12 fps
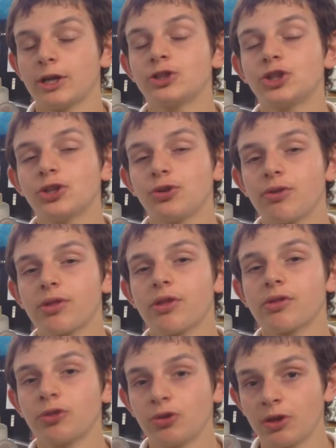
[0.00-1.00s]
introduce the
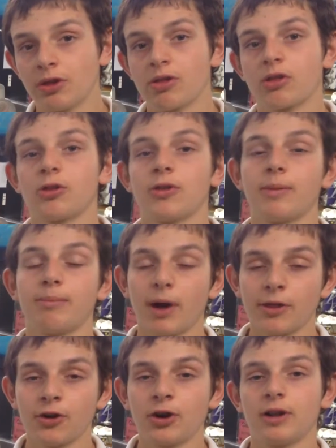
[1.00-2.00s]
students to the
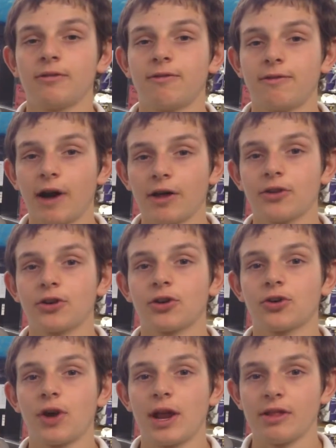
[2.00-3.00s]
mother and father
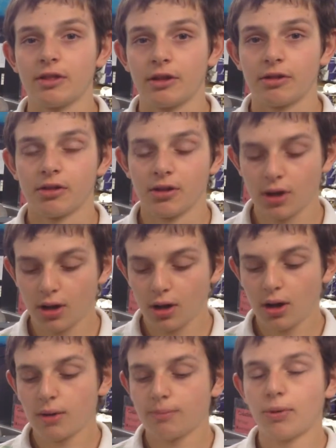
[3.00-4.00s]
crazies.
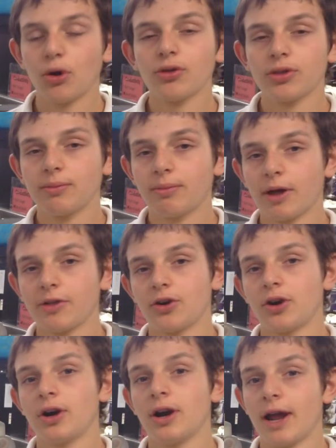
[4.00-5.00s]
Both the
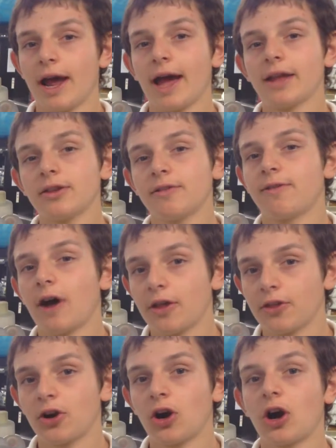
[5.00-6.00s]
mother and the
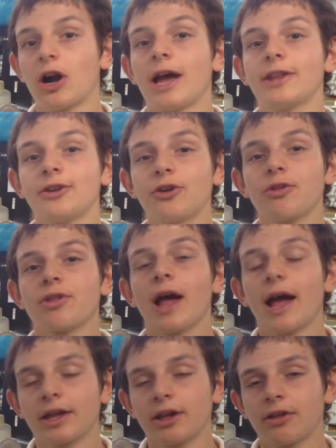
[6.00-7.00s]
father are
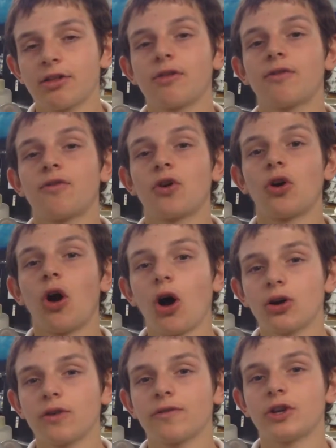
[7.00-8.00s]
heterozygous for
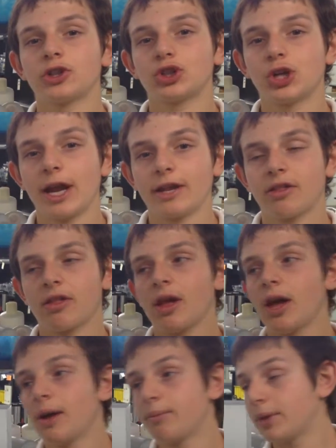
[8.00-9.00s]
all of their traits,
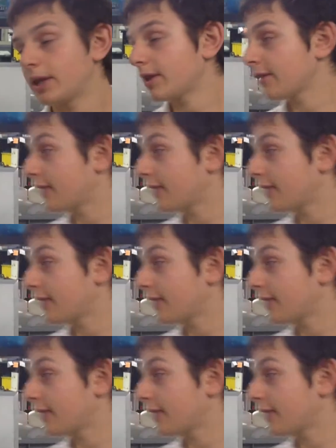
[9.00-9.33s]
meaning